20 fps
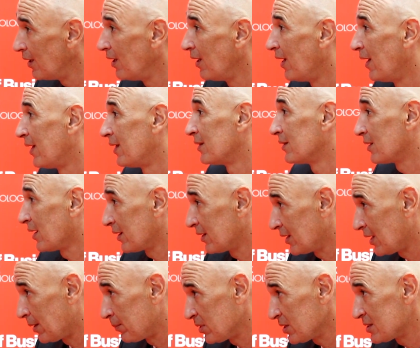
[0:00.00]
and
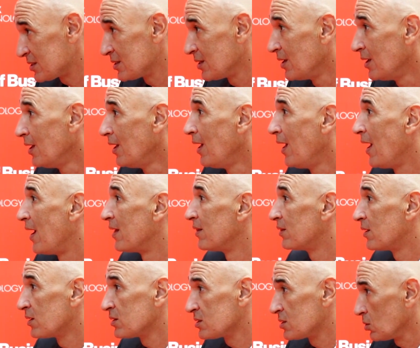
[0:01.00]
Dynamics.
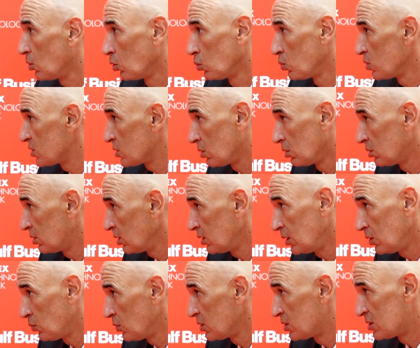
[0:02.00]
And there's always
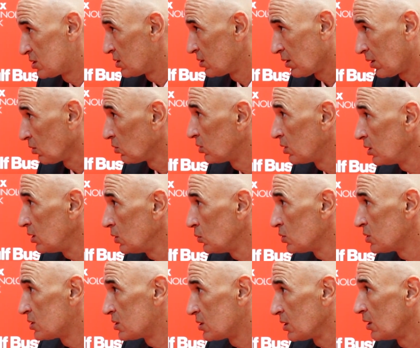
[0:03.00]
continuous
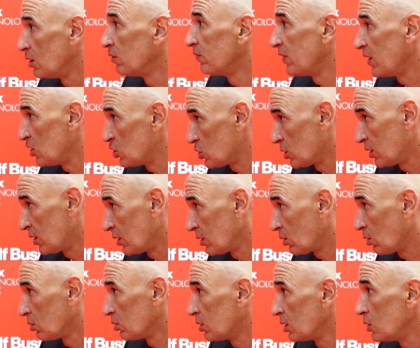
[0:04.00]
innovation
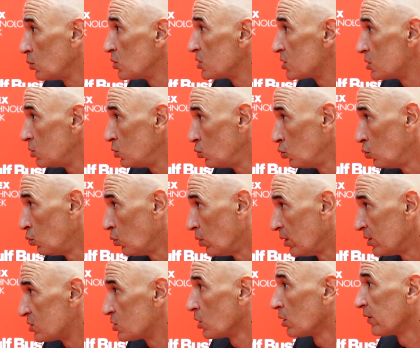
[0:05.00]
and continuous new
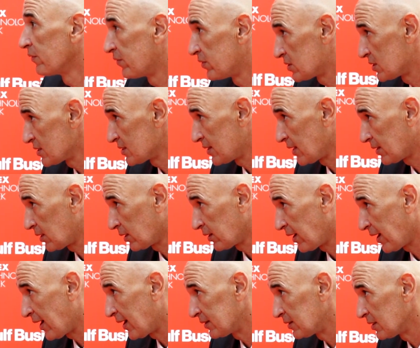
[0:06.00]
services that
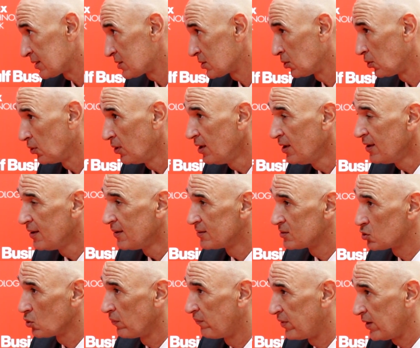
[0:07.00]
are added. So
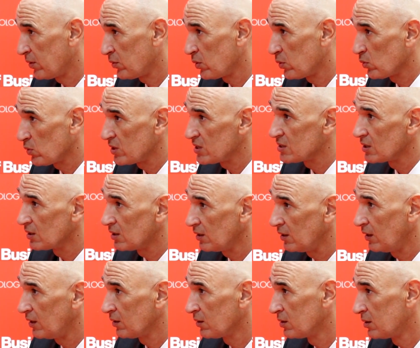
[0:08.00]
very
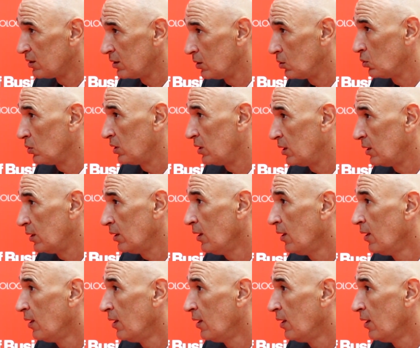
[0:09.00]
recently here in the UAE,